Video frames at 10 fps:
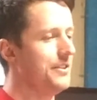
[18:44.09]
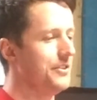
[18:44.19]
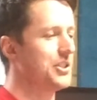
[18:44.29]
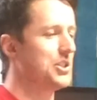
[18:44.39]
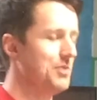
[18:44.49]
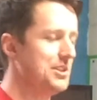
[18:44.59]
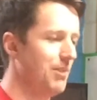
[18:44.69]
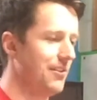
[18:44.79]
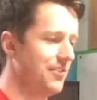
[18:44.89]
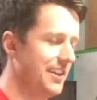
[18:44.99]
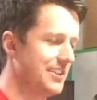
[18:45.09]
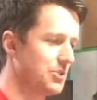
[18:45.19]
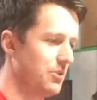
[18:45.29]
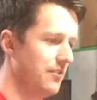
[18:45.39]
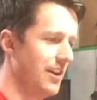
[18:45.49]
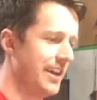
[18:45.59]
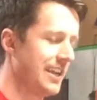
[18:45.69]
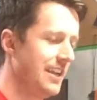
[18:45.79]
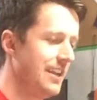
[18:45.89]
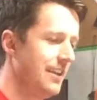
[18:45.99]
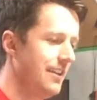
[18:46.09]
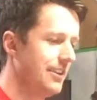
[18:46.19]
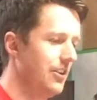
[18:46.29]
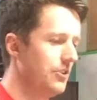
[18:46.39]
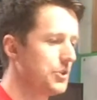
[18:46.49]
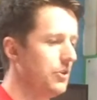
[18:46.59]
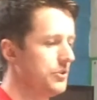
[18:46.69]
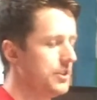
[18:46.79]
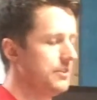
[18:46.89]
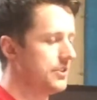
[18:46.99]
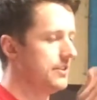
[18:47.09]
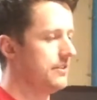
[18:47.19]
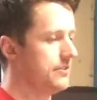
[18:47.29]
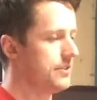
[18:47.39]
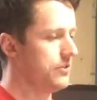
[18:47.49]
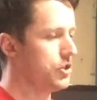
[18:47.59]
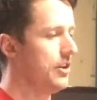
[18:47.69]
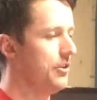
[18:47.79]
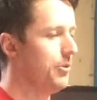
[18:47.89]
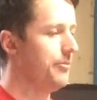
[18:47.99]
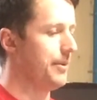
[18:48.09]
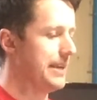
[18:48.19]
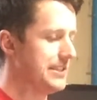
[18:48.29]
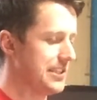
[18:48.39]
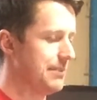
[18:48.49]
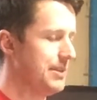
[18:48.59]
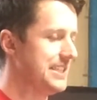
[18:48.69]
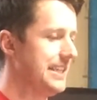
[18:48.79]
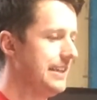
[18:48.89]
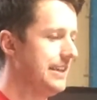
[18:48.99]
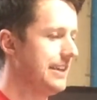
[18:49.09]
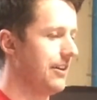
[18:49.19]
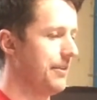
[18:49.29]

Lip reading: So the Swiss ball thing is sort of like, so to share the movement, basically somebody's